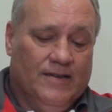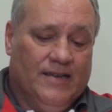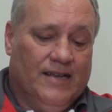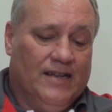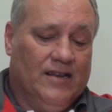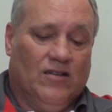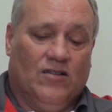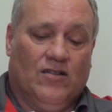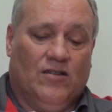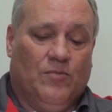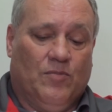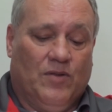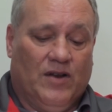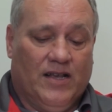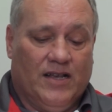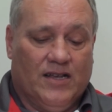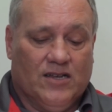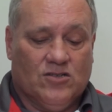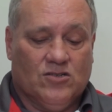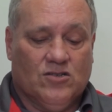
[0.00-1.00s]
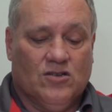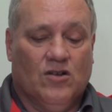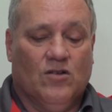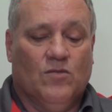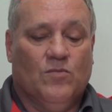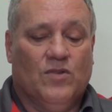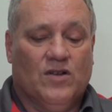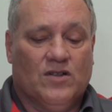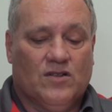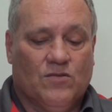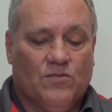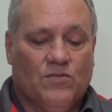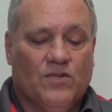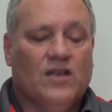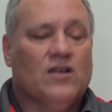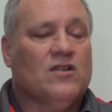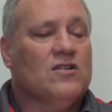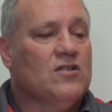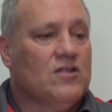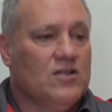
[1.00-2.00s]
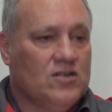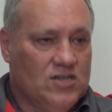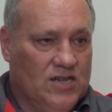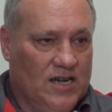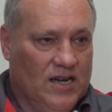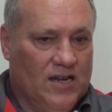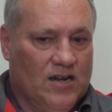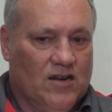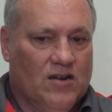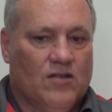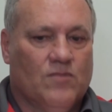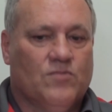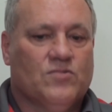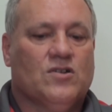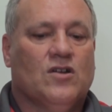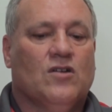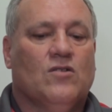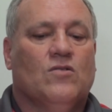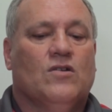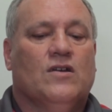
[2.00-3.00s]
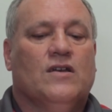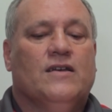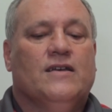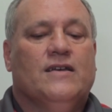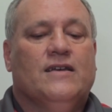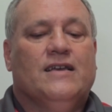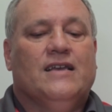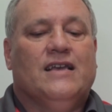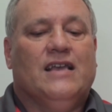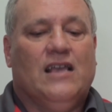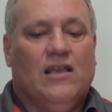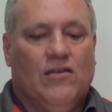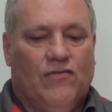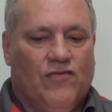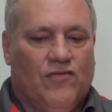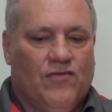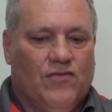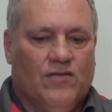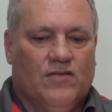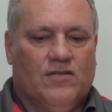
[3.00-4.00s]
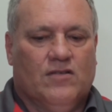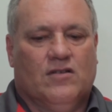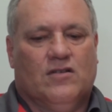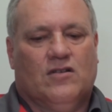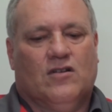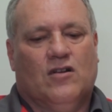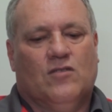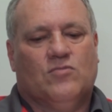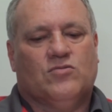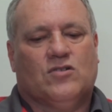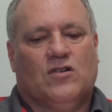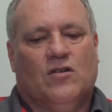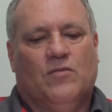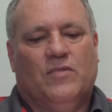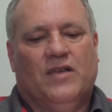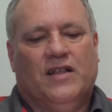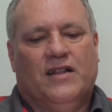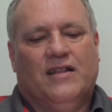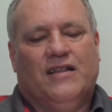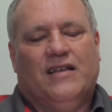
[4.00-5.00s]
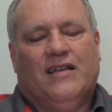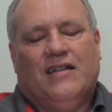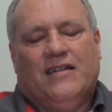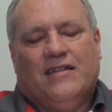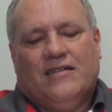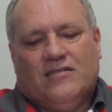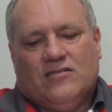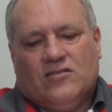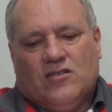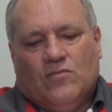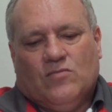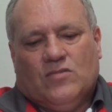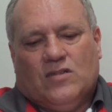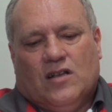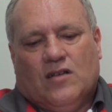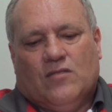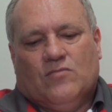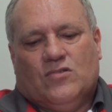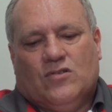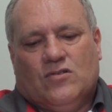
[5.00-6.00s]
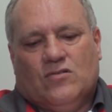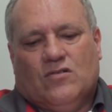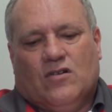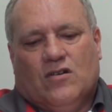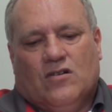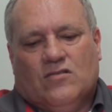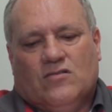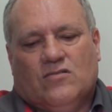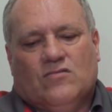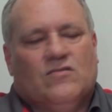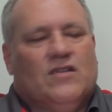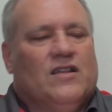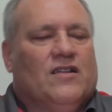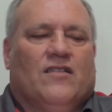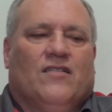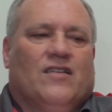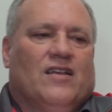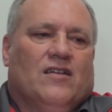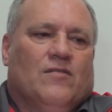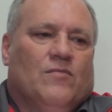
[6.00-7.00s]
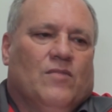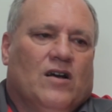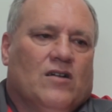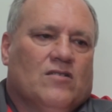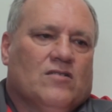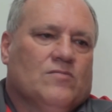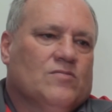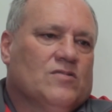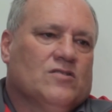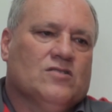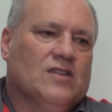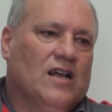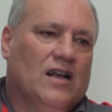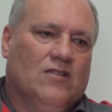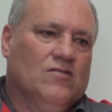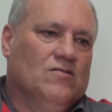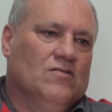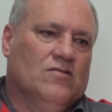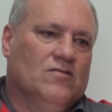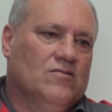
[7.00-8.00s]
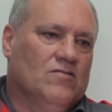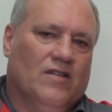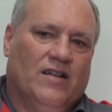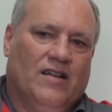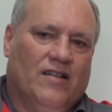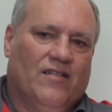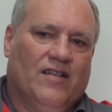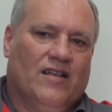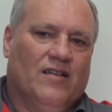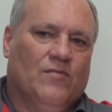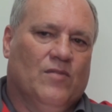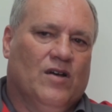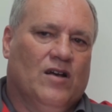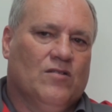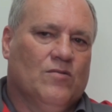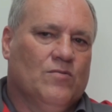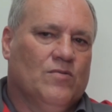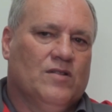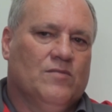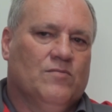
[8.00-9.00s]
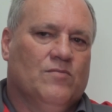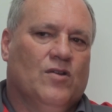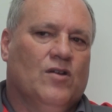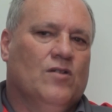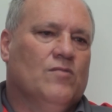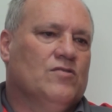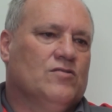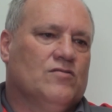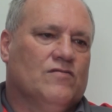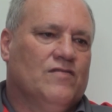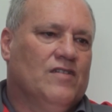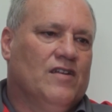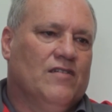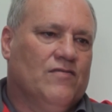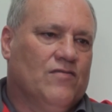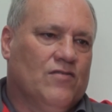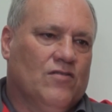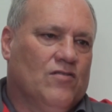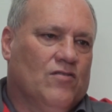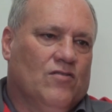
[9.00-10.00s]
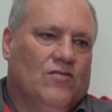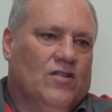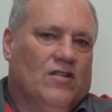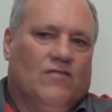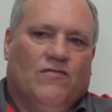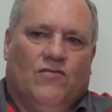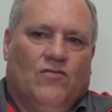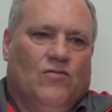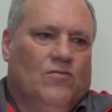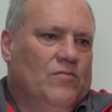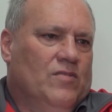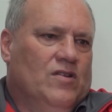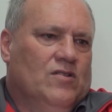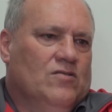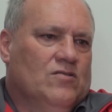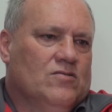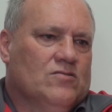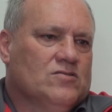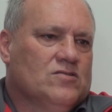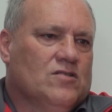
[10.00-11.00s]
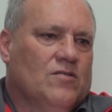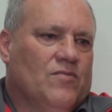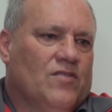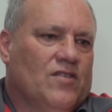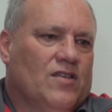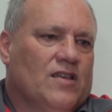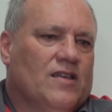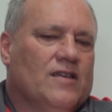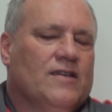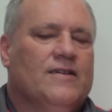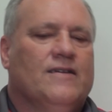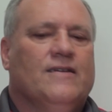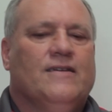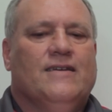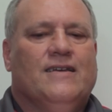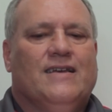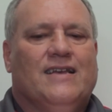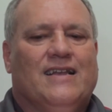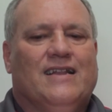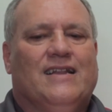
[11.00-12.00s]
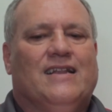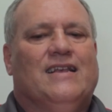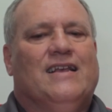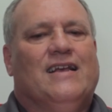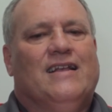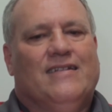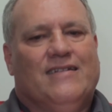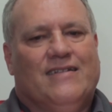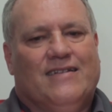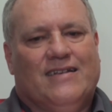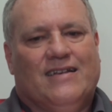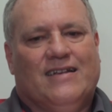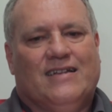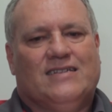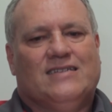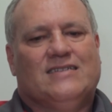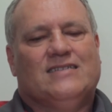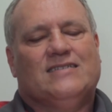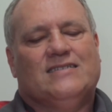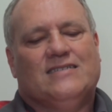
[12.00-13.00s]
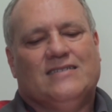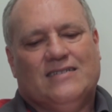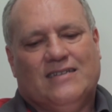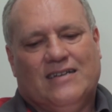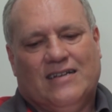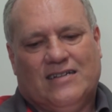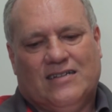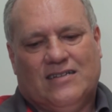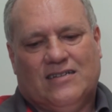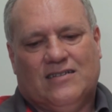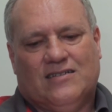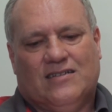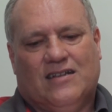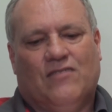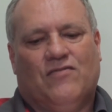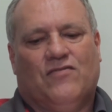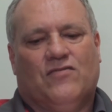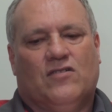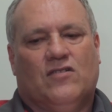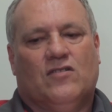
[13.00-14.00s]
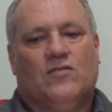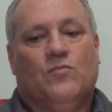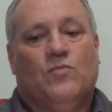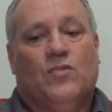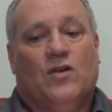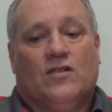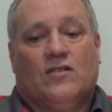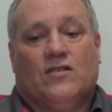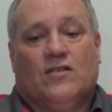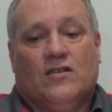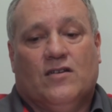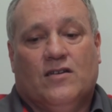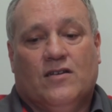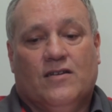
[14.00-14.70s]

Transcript: and other players, you know. But we are not a selling club. So if clubs come in and sometimes you can't do anything about it, because I couldn't do anything about it when Berbatov left for 34 million or something. In the end, it's, it's different. But